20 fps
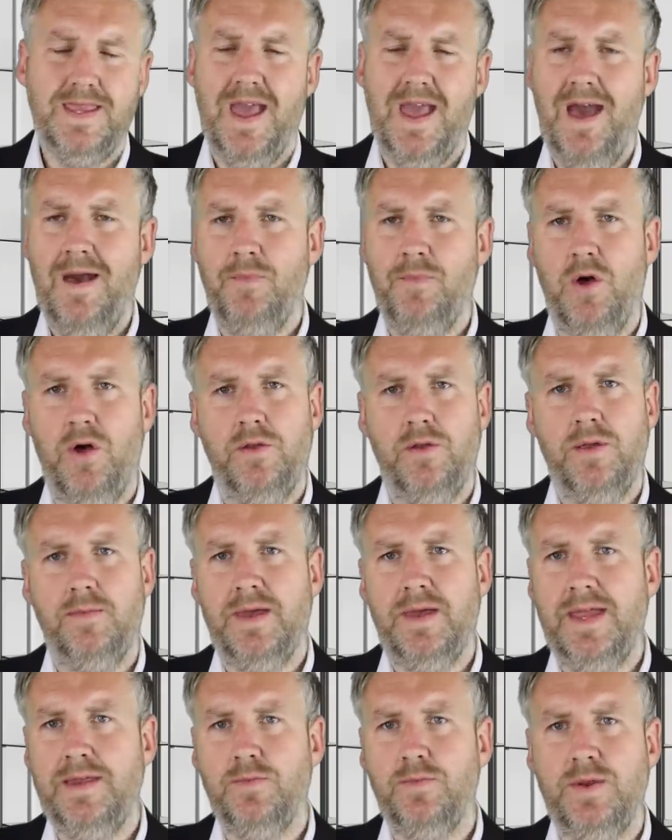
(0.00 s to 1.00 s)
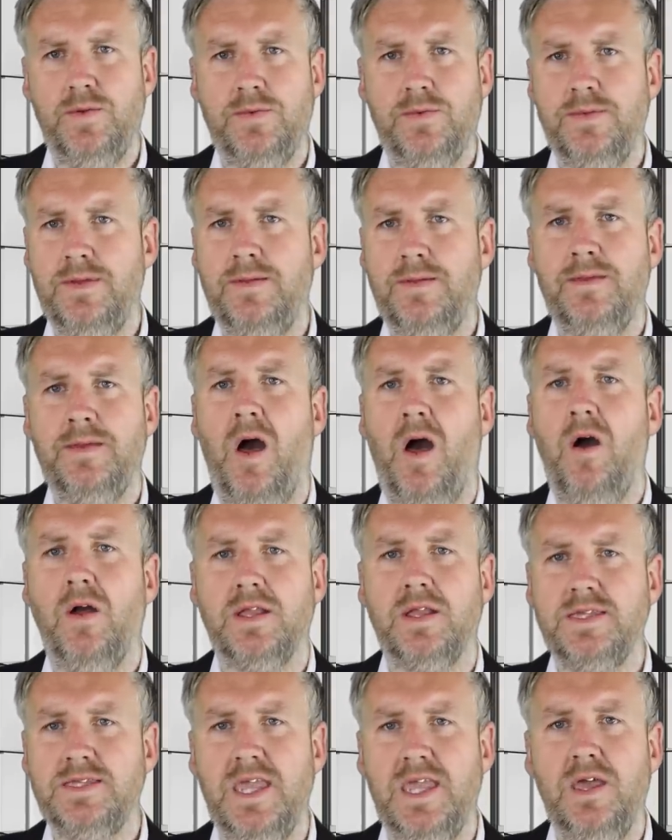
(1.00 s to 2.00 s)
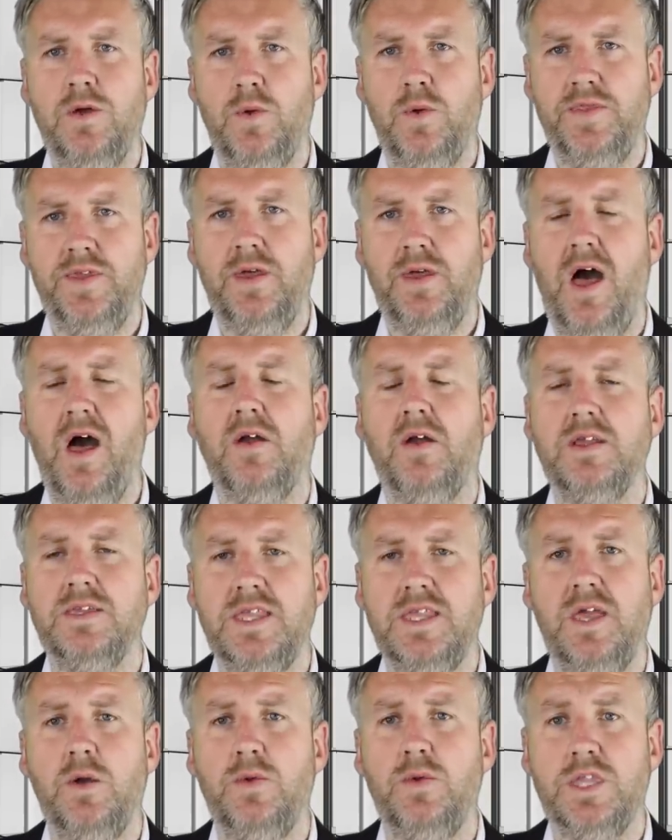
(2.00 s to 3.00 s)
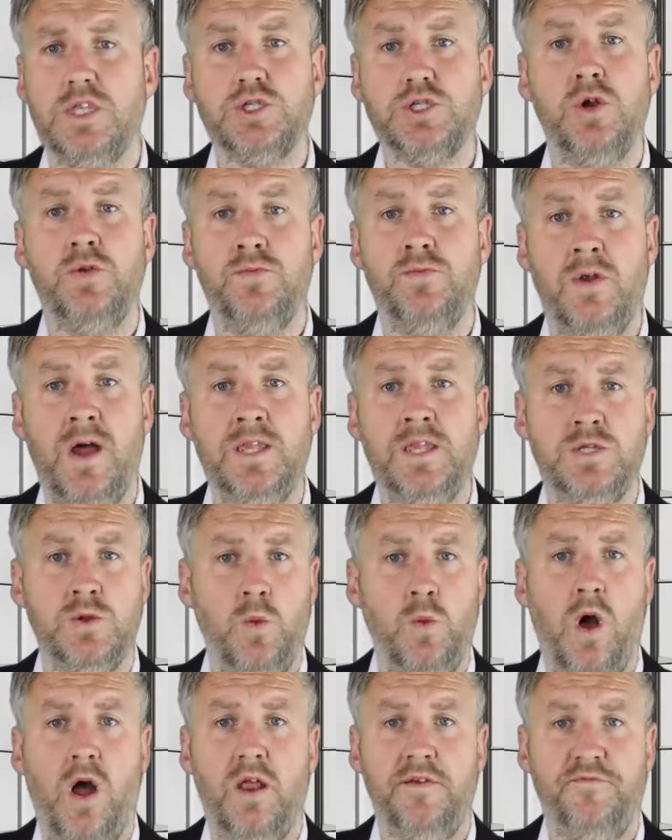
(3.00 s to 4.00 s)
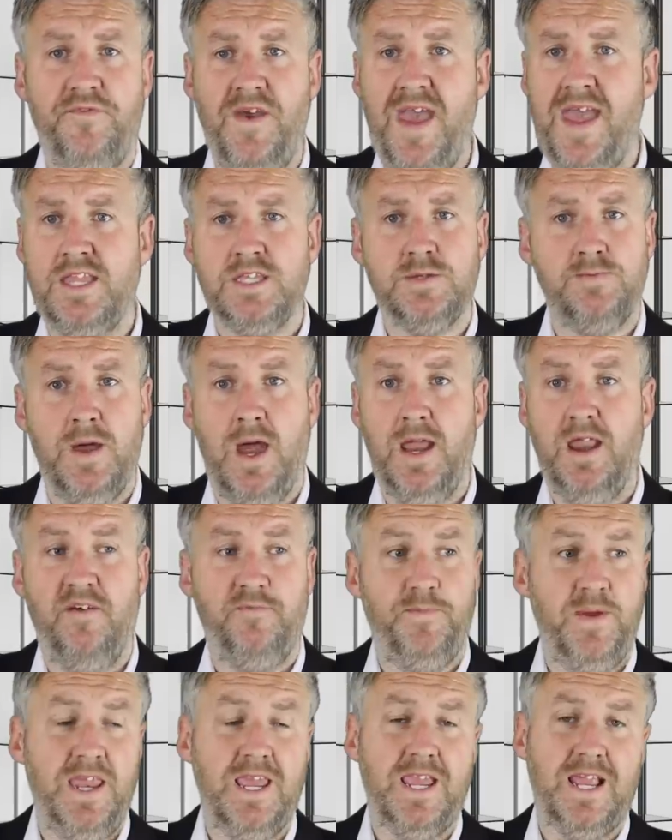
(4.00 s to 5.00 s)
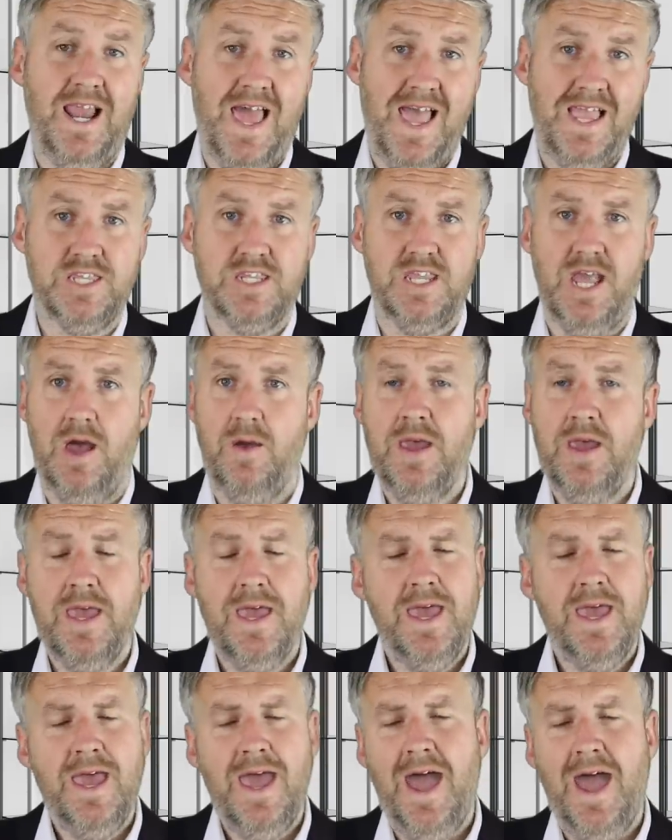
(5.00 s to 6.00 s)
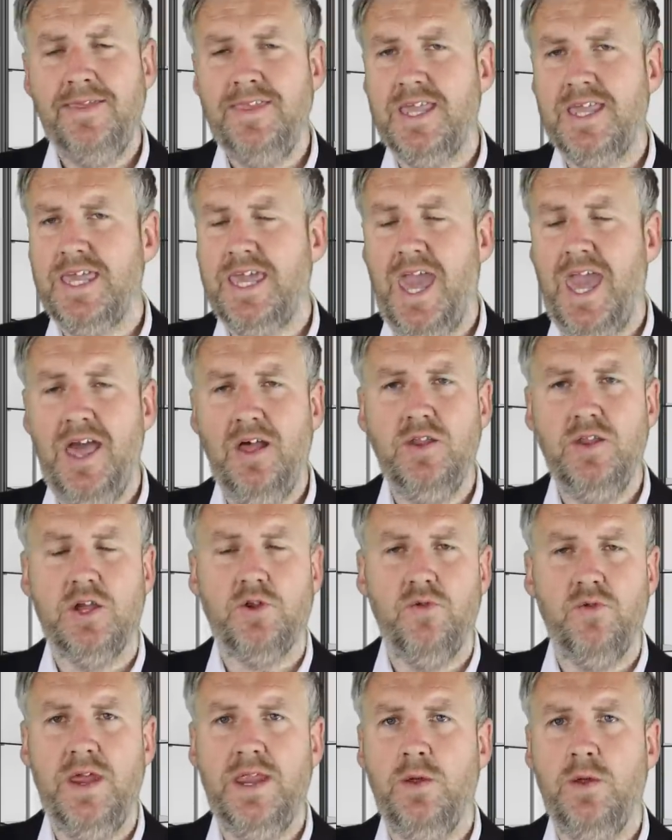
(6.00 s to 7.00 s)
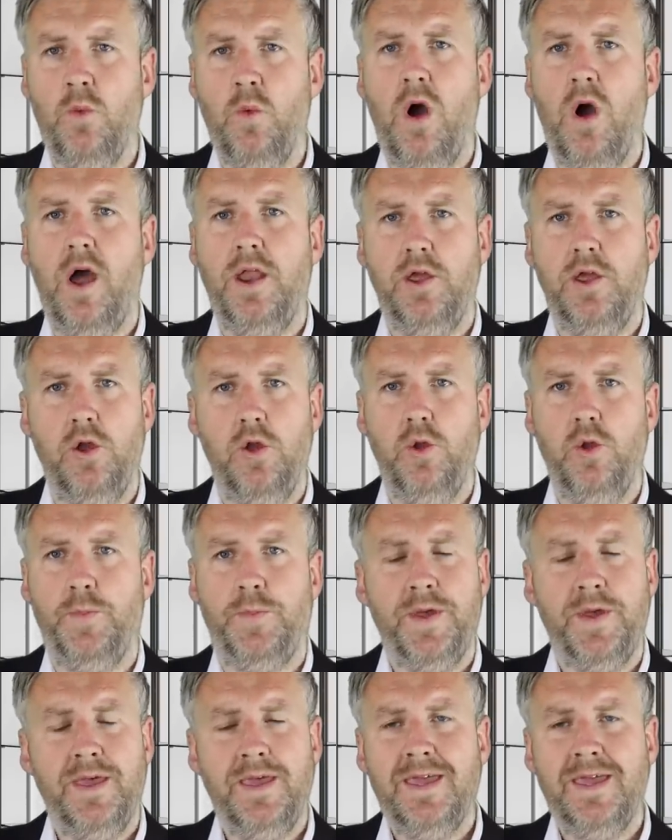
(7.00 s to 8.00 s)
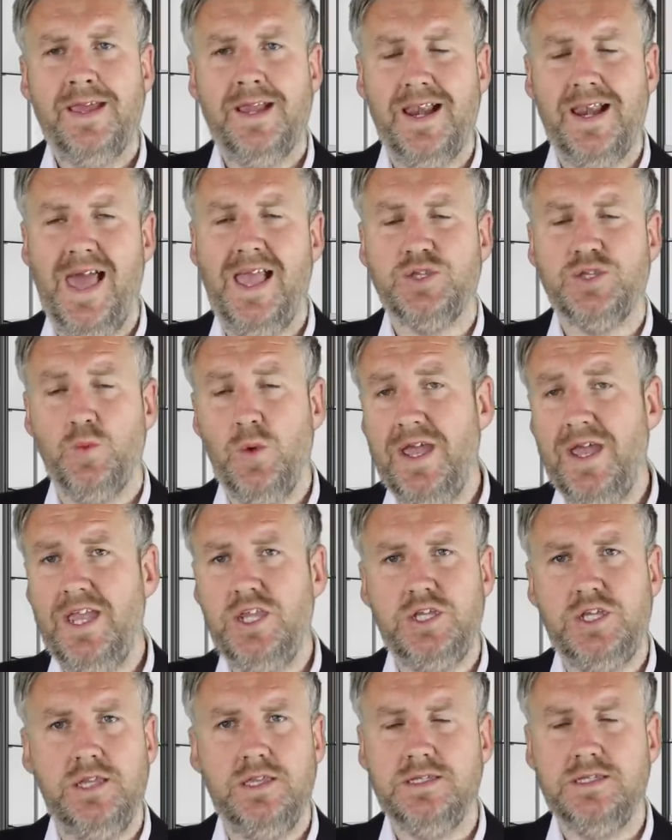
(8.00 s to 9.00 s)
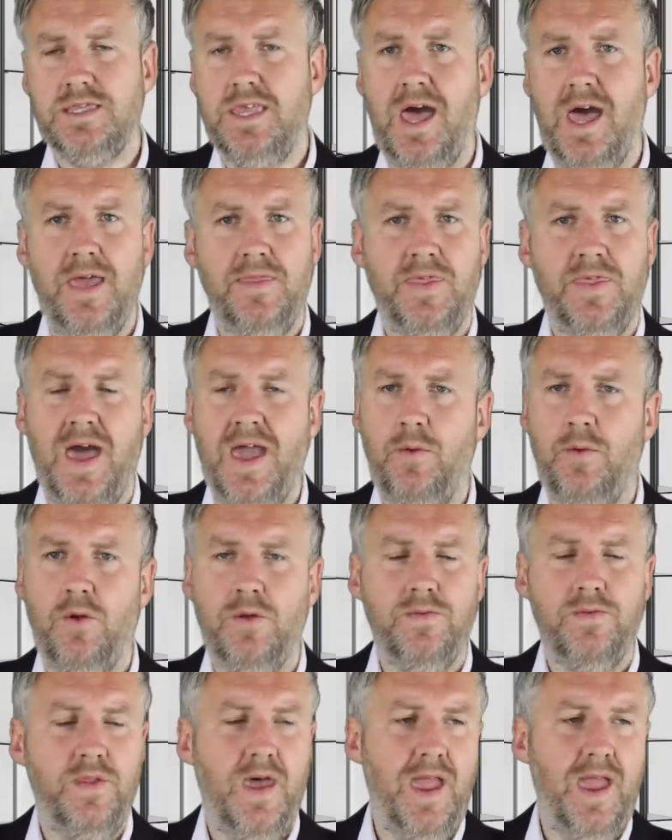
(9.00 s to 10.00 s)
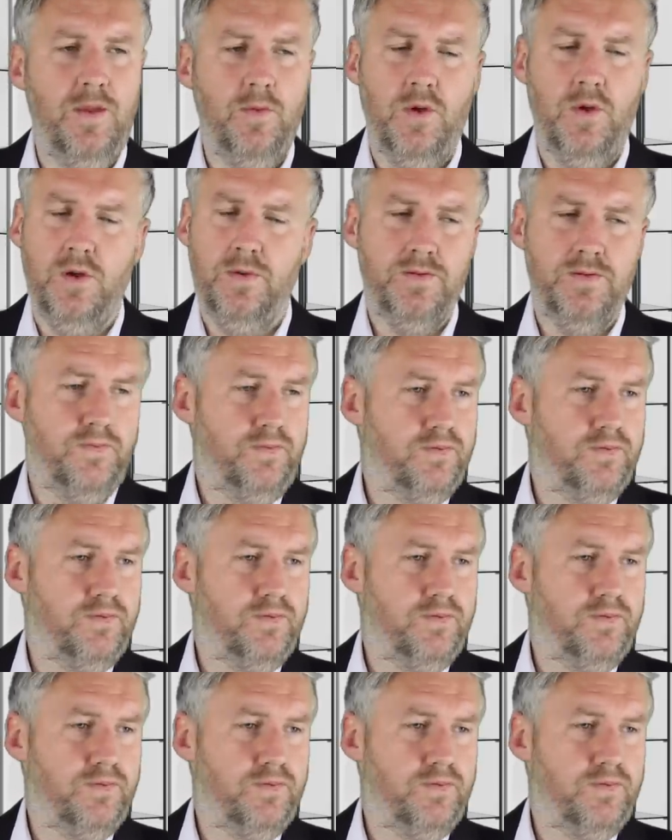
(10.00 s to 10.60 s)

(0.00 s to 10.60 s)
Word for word: come on, mate. When I can deal with it, I can deal with the Tottenham Ranger White fans, mate. I've been at Glasgow and the Celtic green and white hoop Glaswegians, they, they were, they were,